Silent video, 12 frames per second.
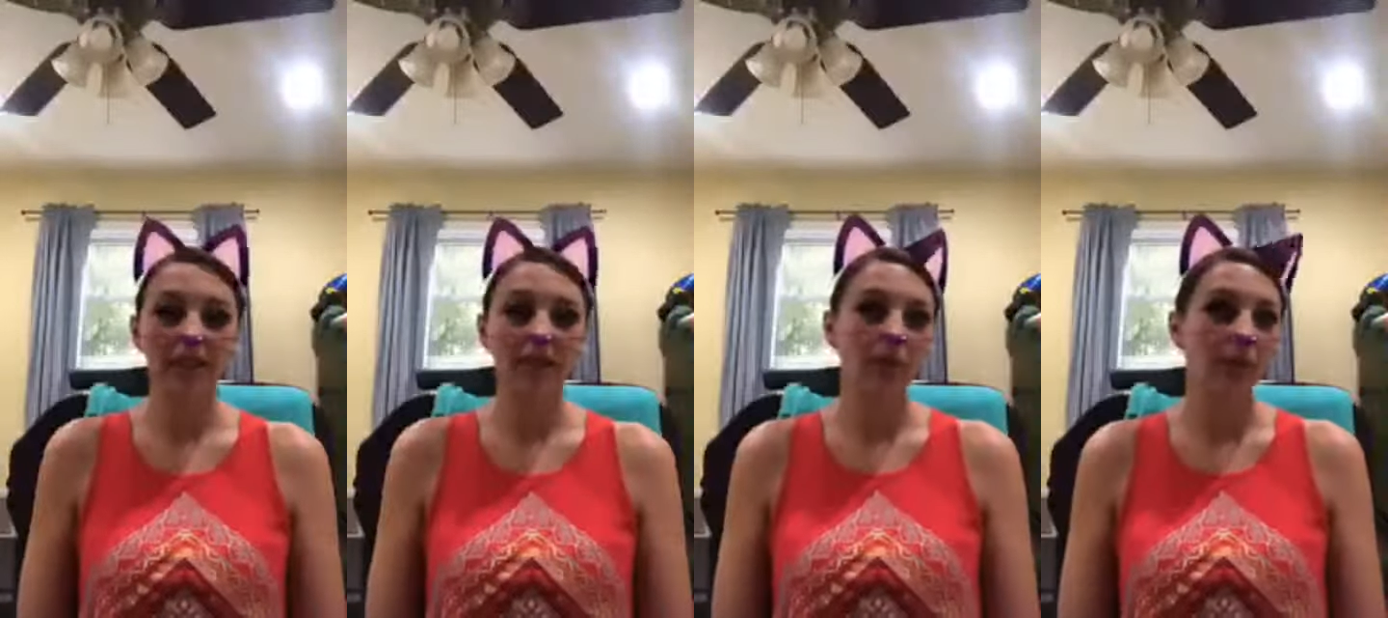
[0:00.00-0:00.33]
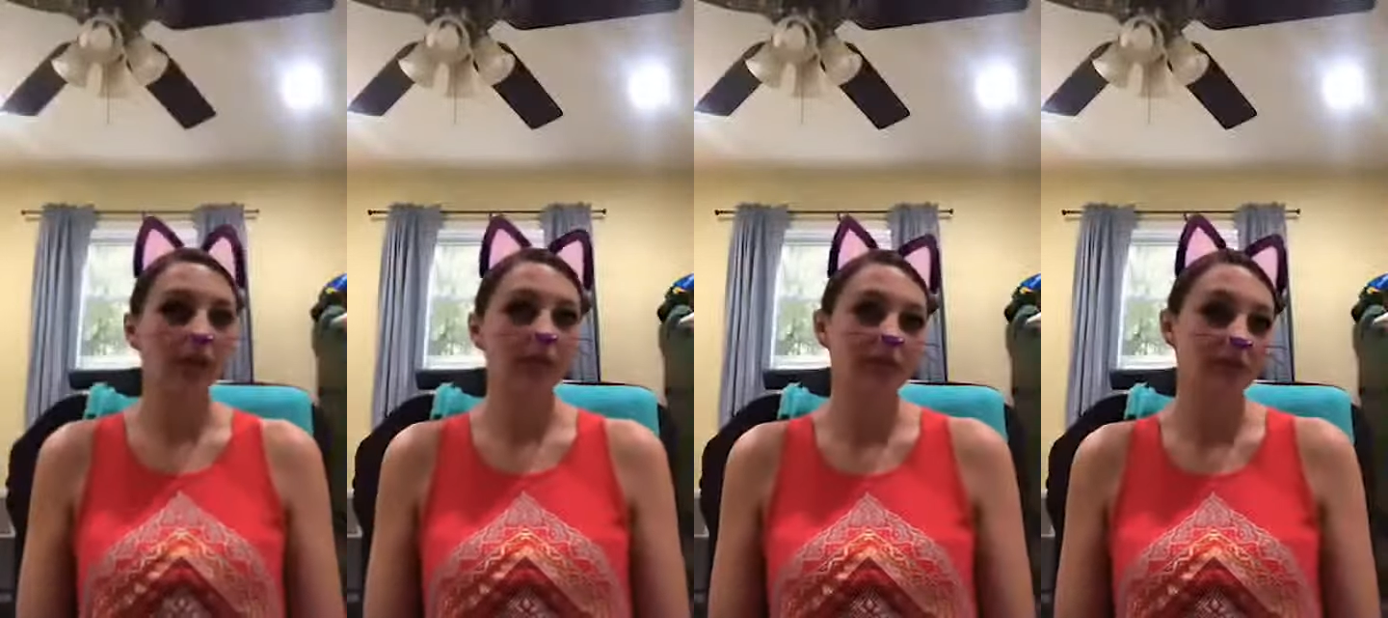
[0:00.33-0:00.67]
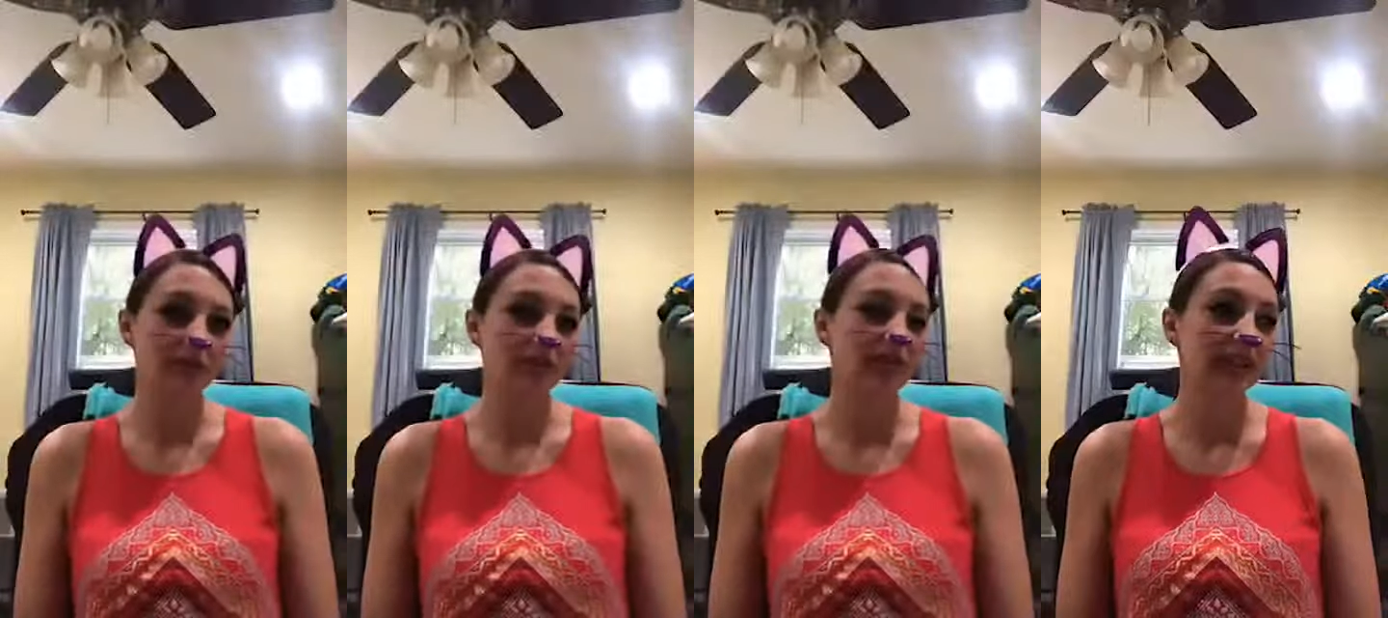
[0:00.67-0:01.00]
neither one of us
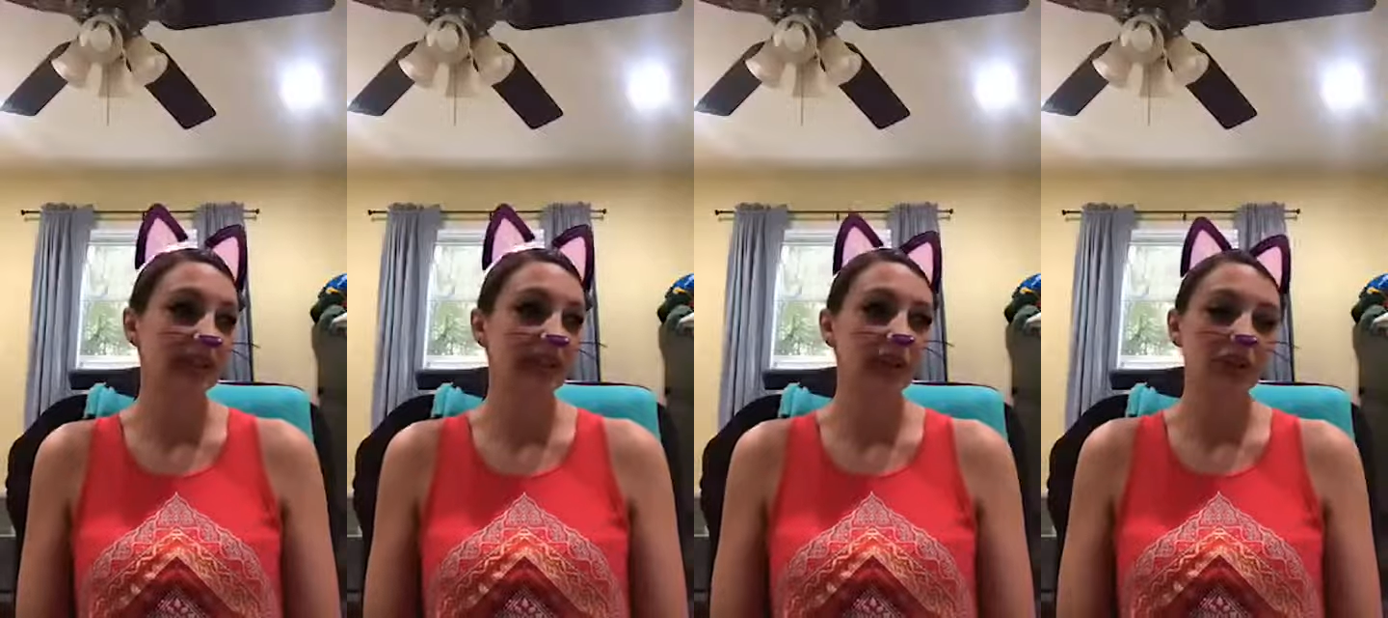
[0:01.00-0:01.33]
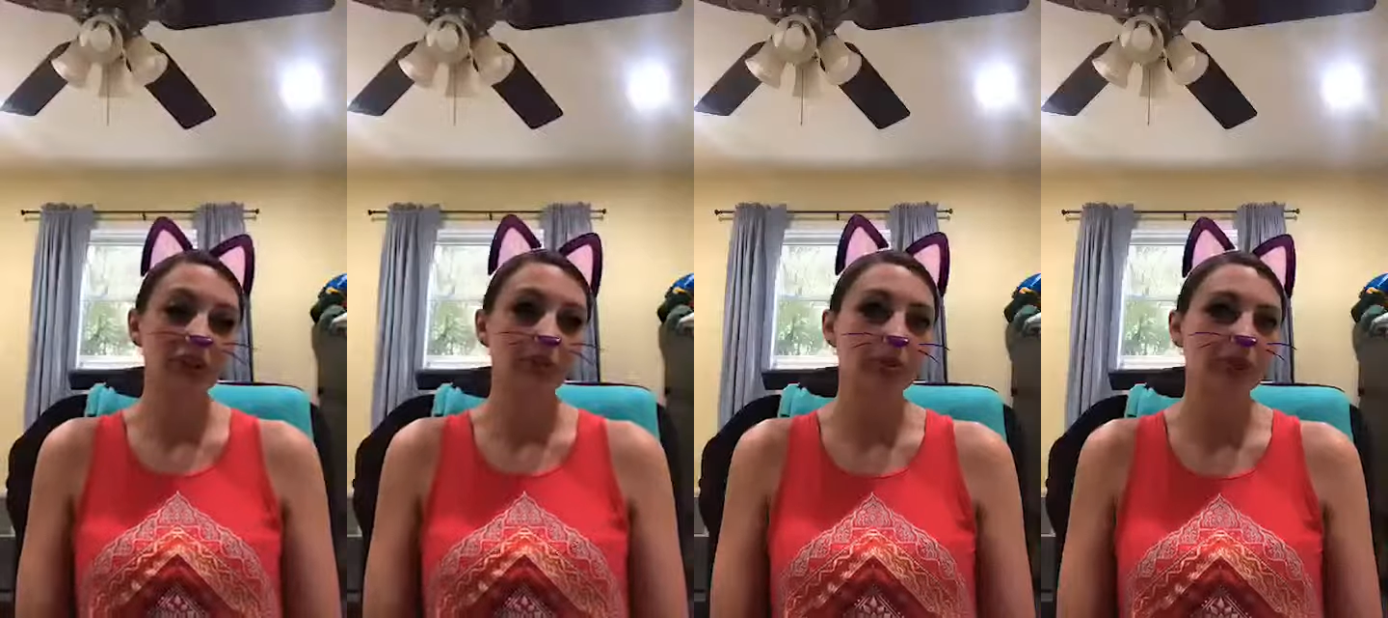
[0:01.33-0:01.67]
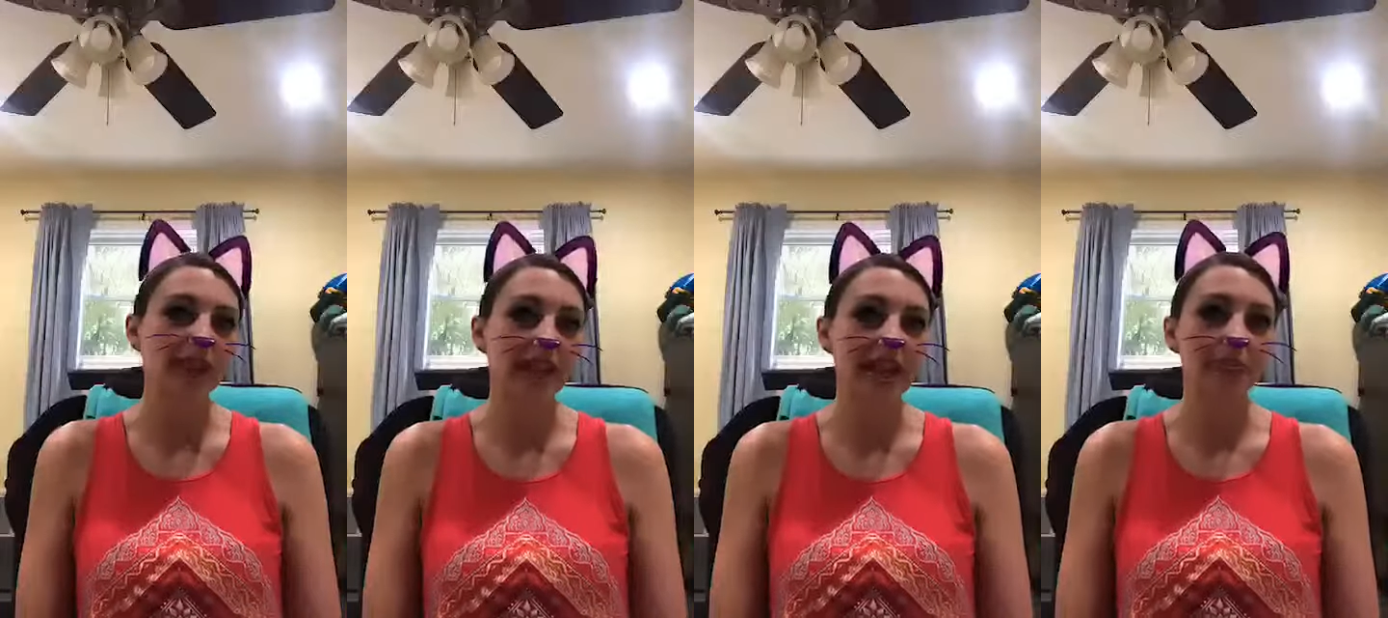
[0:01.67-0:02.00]
was feeling
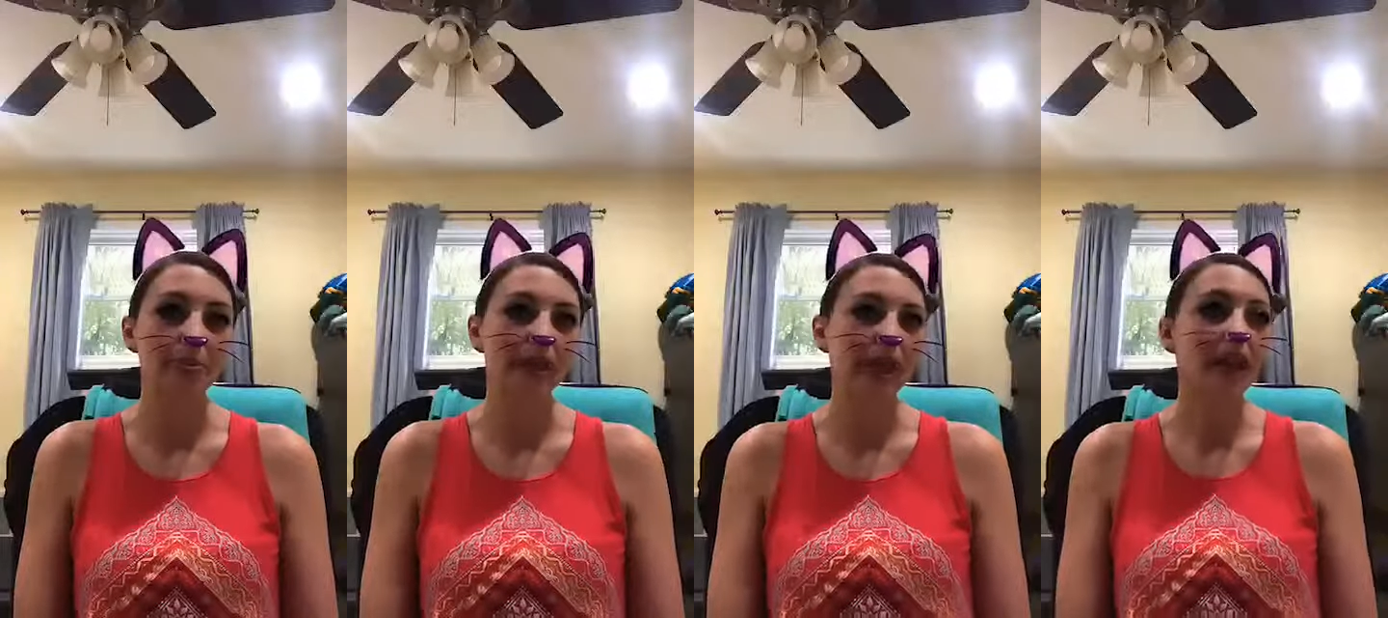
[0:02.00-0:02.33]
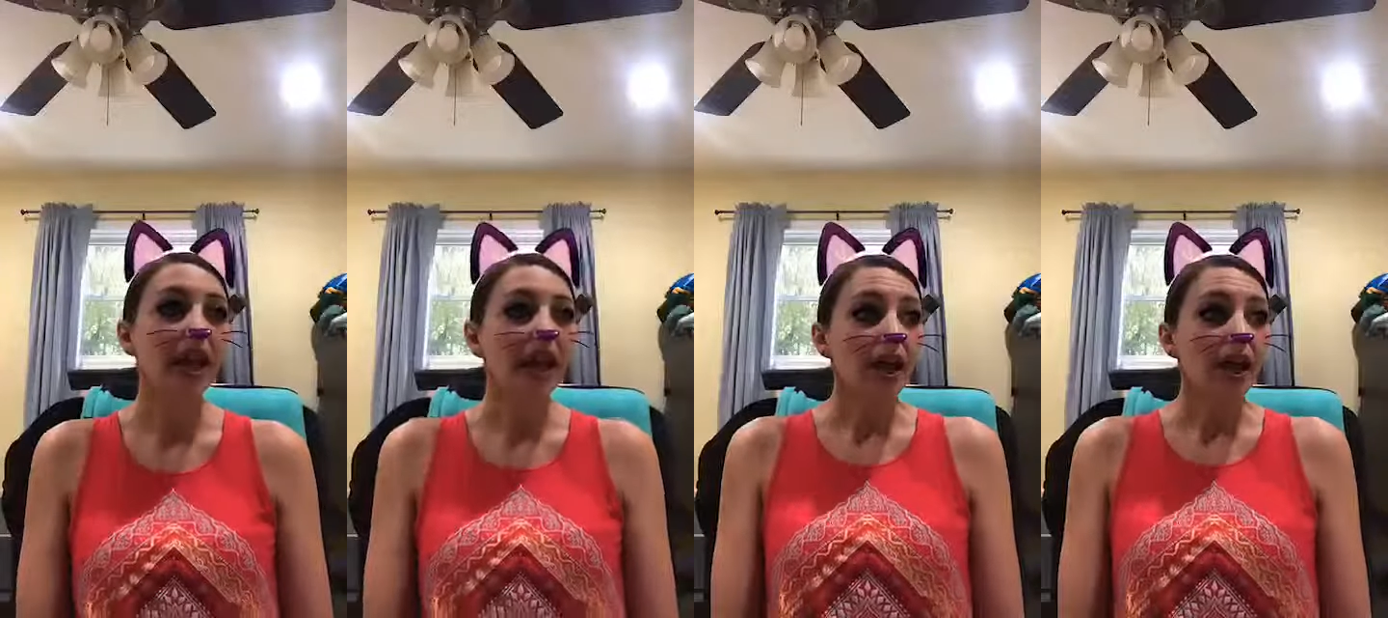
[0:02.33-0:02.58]
100%, but